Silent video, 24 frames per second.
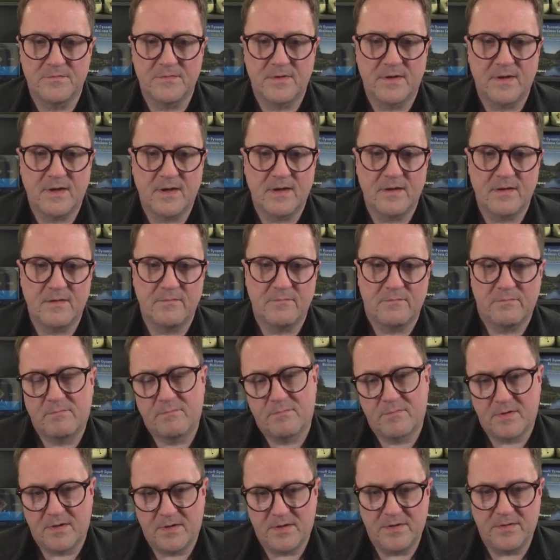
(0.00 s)
and then
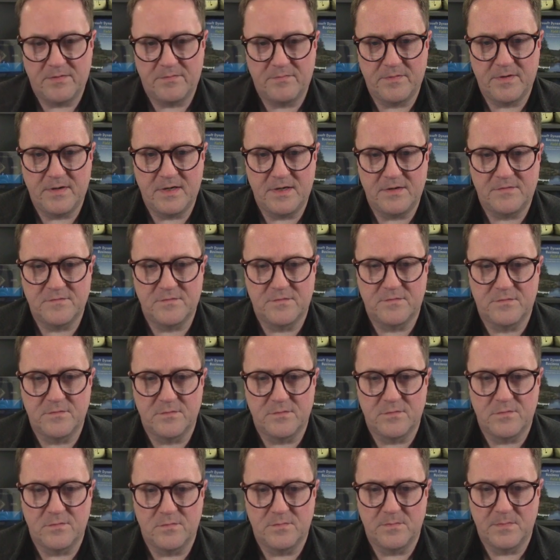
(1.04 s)
here we need to
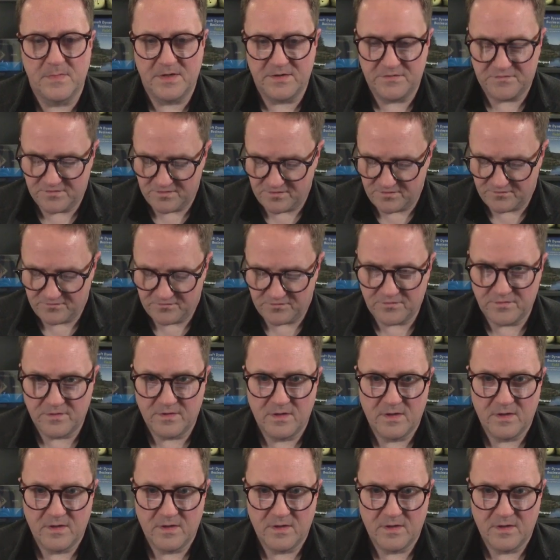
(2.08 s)
do message